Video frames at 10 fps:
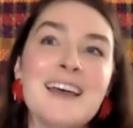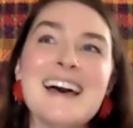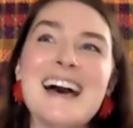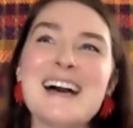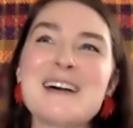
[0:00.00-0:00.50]

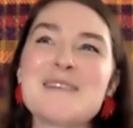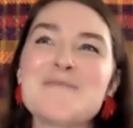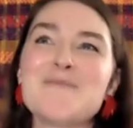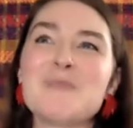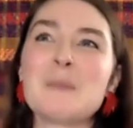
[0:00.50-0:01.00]

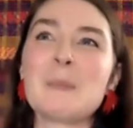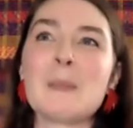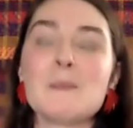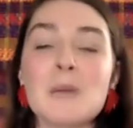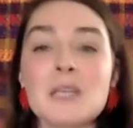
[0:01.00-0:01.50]

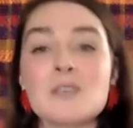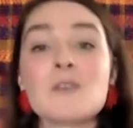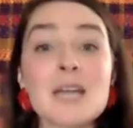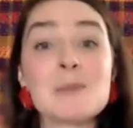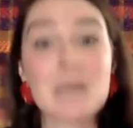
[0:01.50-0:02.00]
but you've
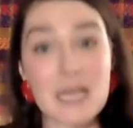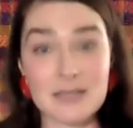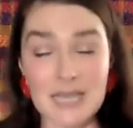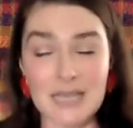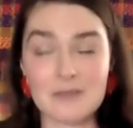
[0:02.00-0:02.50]
got to be
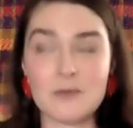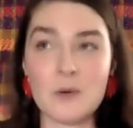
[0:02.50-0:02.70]
outside for